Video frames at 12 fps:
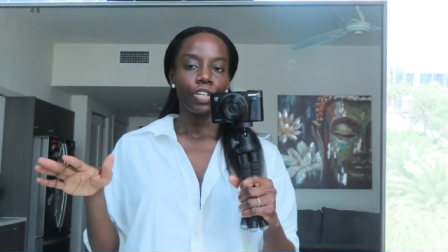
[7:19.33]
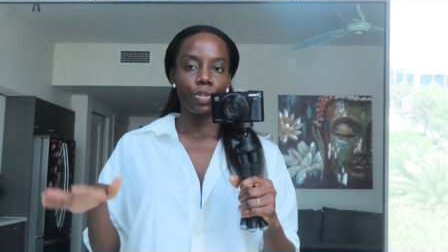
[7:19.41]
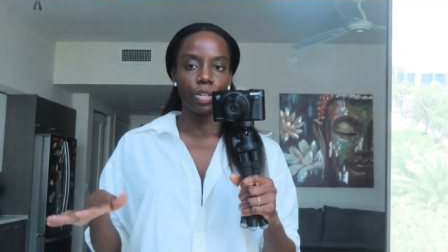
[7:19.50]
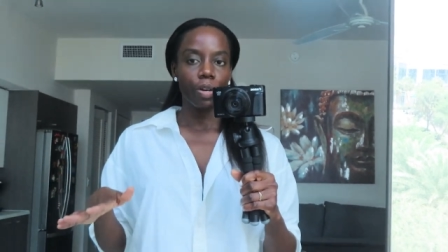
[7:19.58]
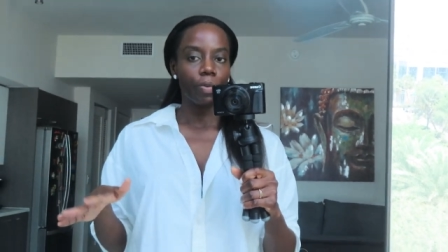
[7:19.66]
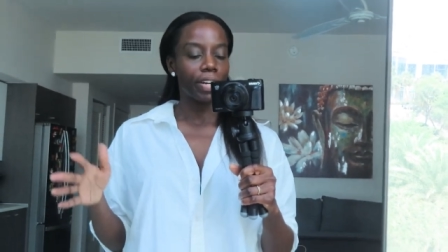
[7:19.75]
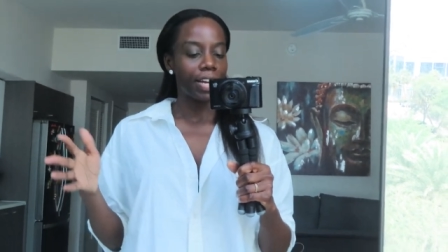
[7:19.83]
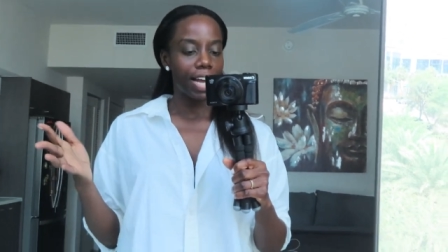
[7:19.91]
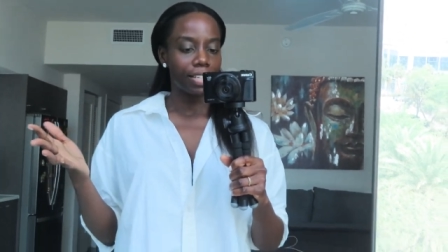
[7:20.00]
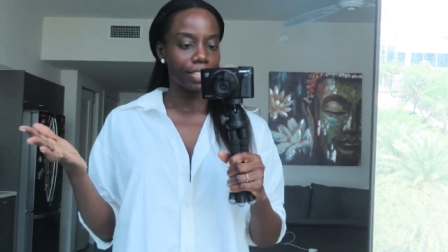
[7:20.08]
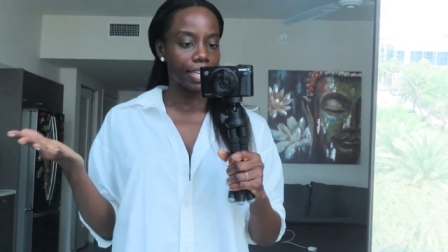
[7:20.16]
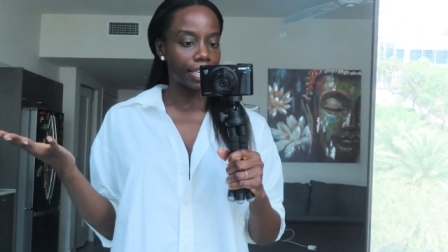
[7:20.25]
you can wear it
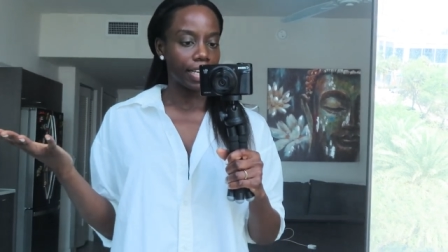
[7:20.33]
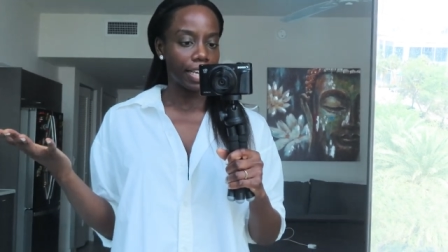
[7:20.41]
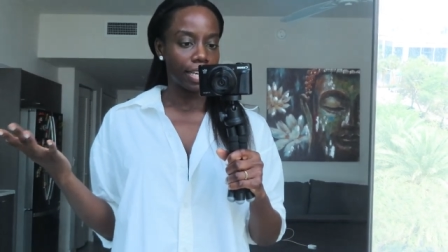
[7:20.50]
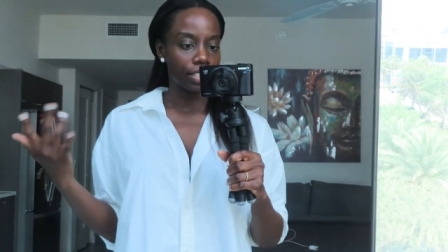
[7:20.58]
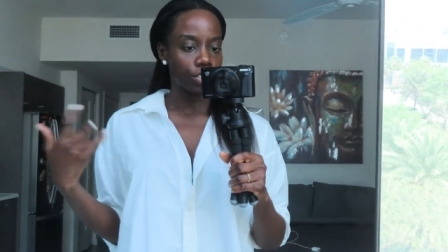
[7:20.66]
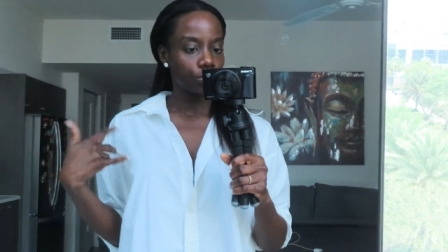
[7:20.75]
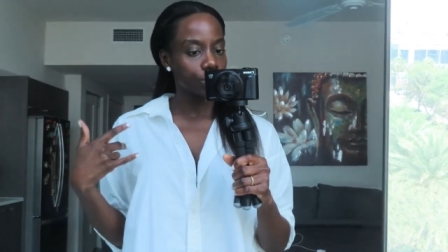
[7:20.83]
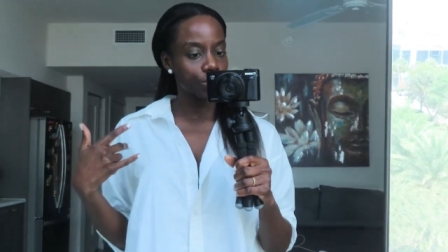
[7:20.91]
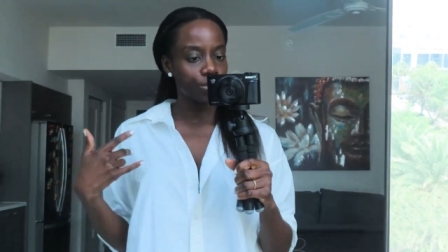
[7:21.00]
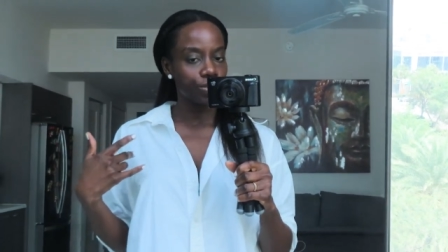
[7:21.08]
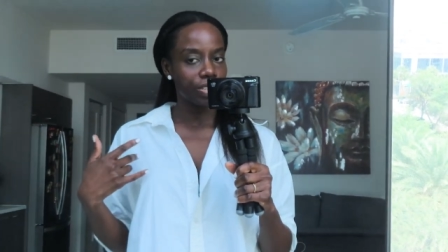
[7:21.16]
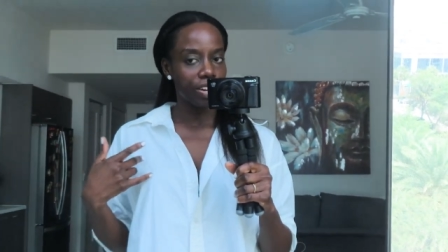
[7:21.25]
as like a
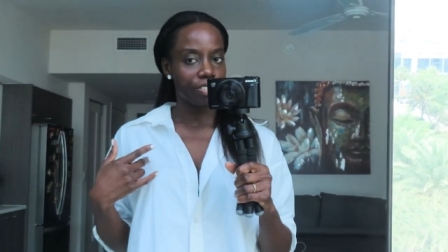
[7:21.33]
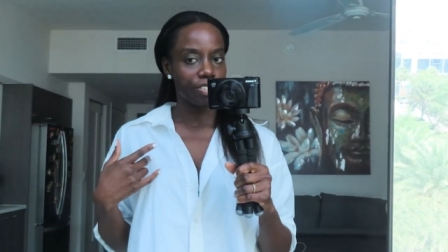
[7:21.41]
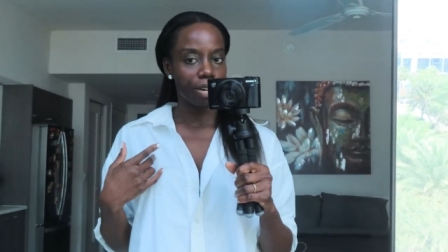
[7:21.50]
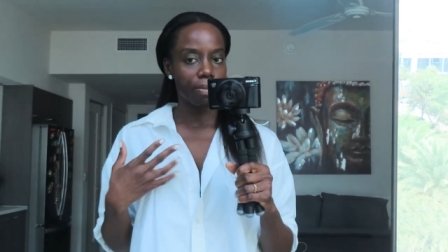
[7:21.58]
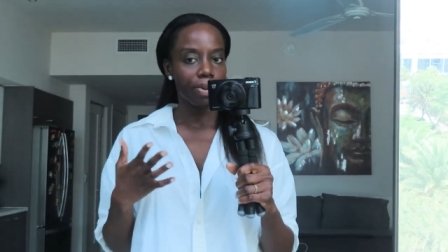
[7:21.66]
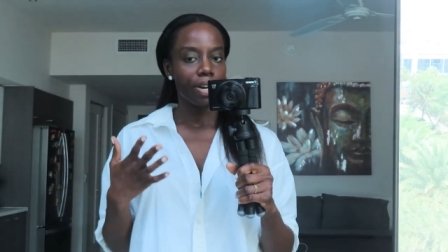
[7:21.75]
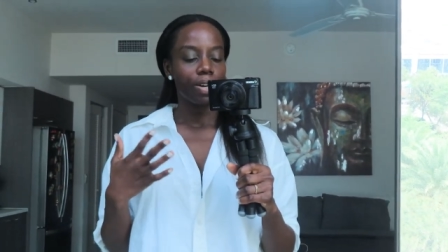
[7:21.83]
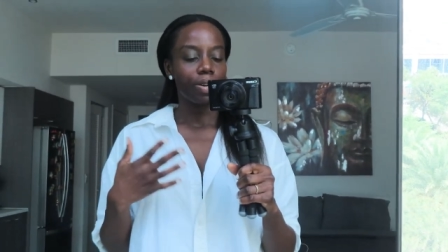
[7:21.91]
swimsuit cover up,